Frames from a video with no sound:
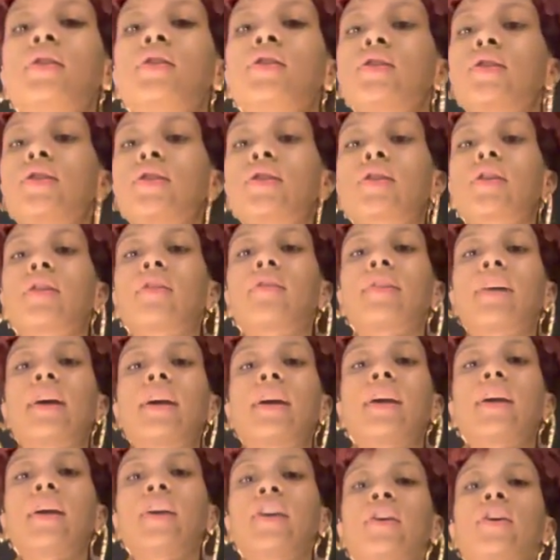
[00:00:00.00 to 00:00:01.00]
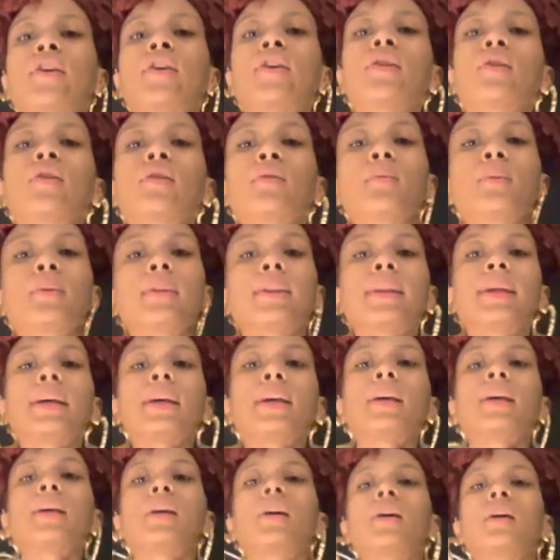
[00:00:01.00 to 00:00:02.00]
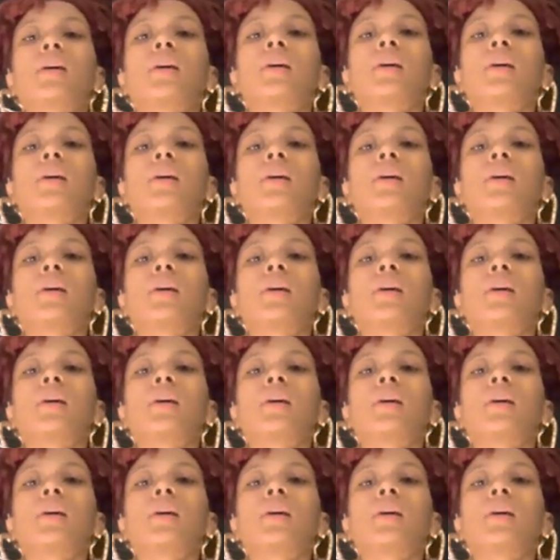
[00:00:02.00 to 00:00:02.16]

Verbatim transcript: skirt right here with it.